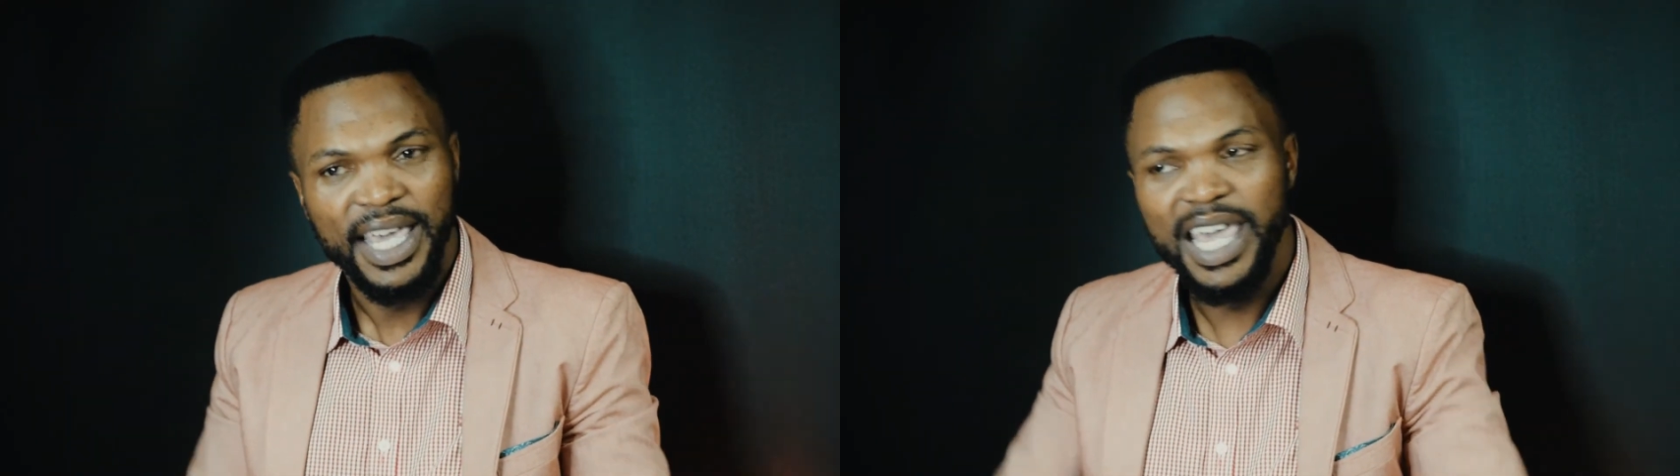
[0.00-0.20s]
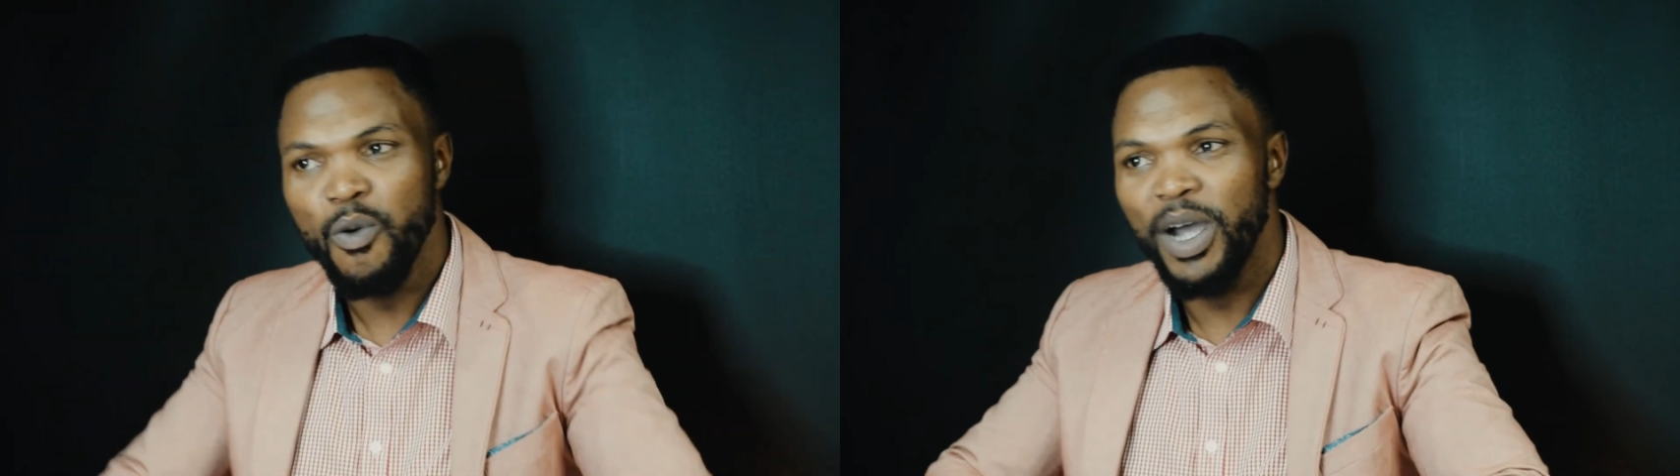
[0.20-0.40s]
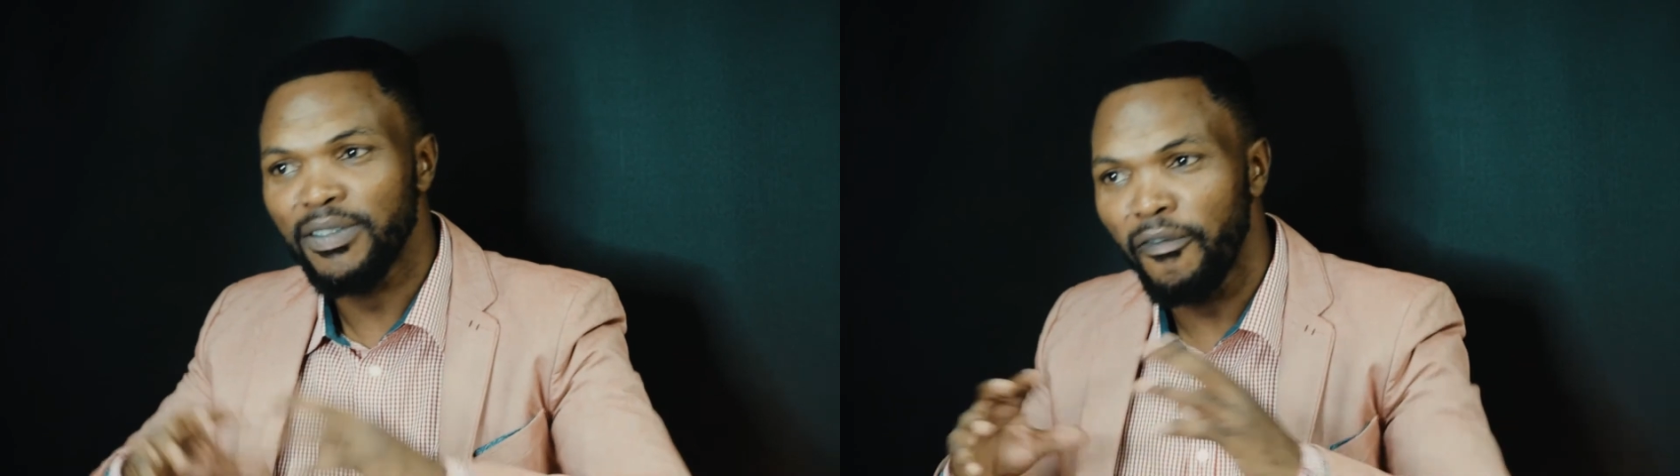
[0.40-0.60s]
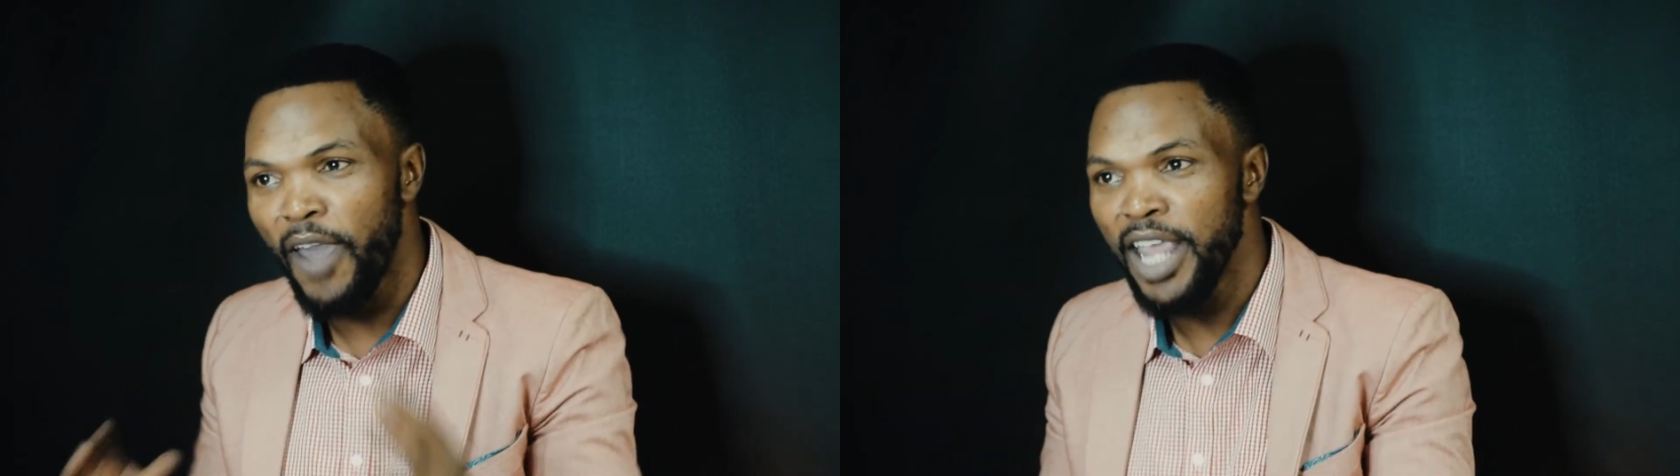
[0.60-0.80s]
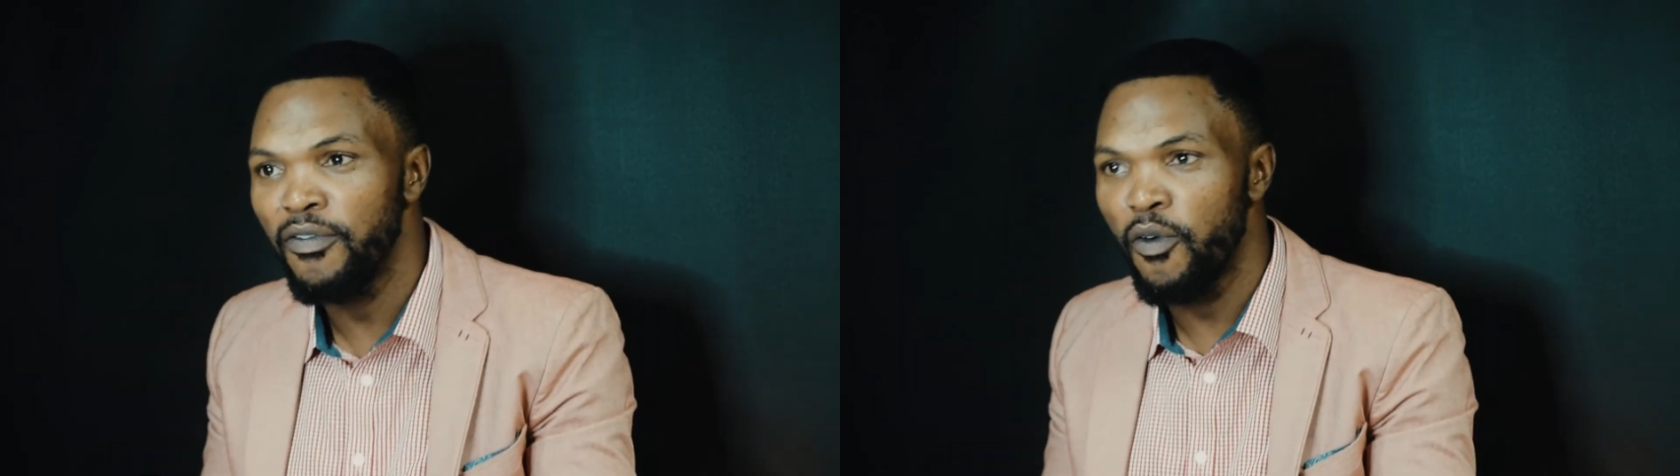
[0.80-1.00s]
He was
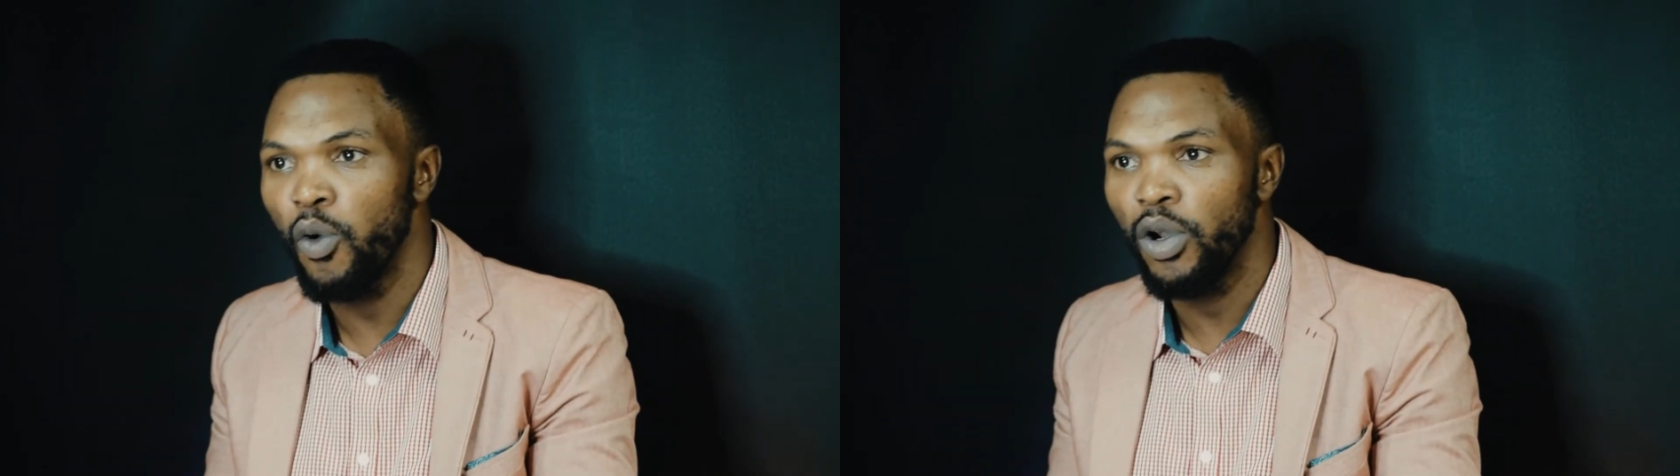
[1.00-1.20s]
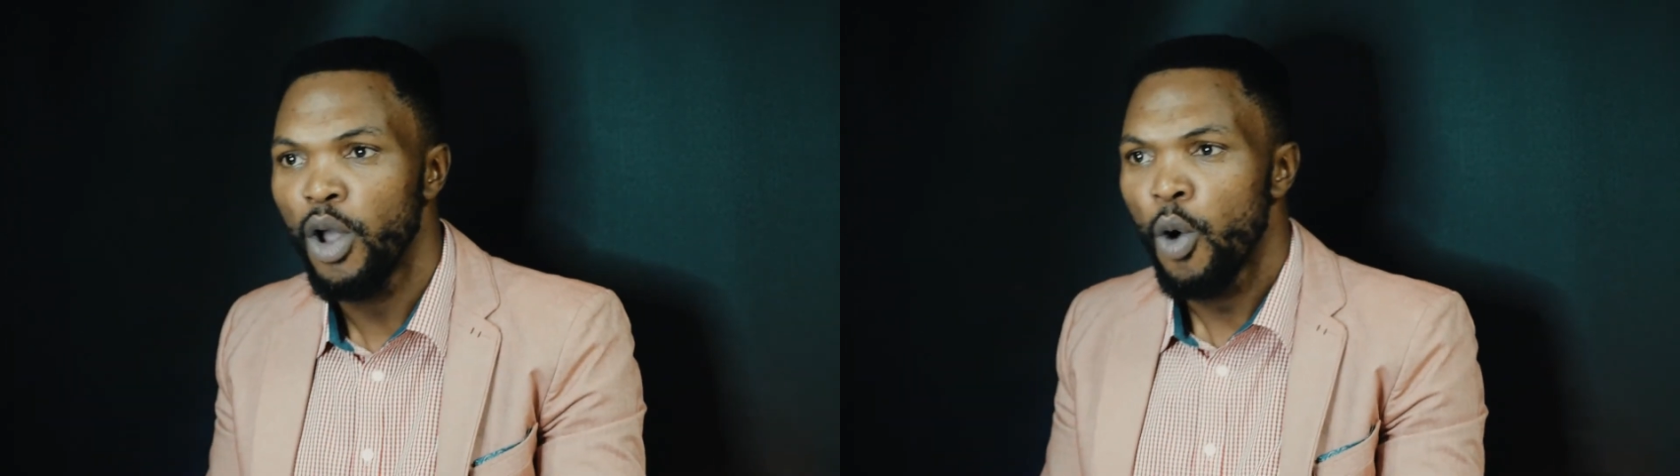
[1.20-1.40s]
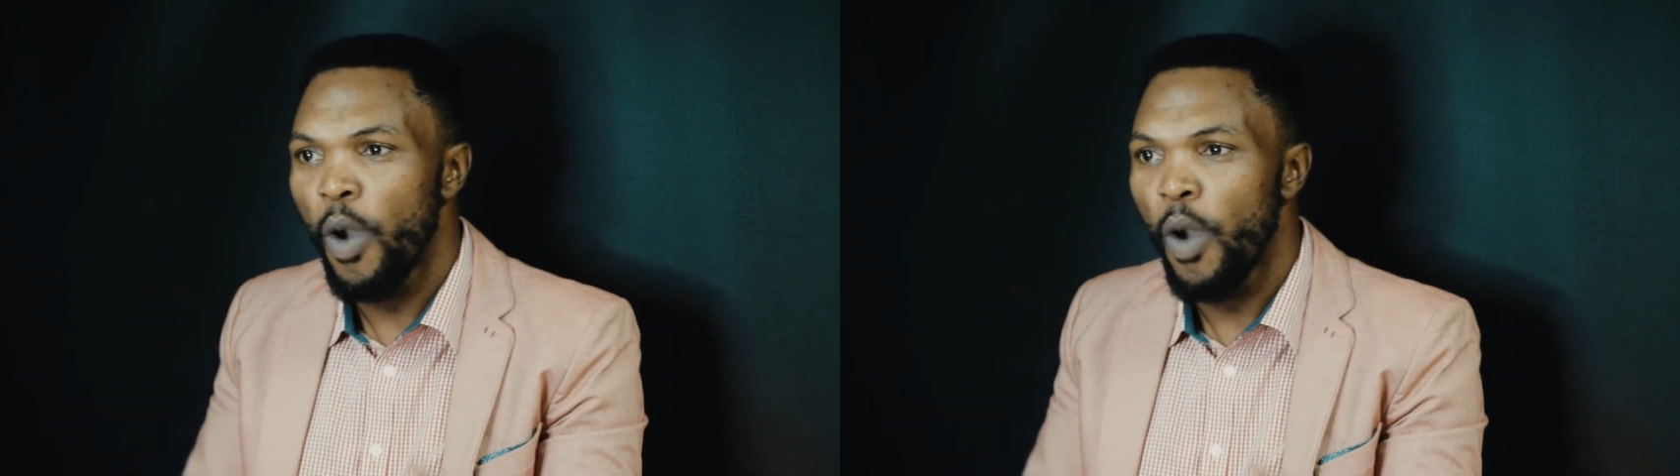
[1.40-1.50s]
faithful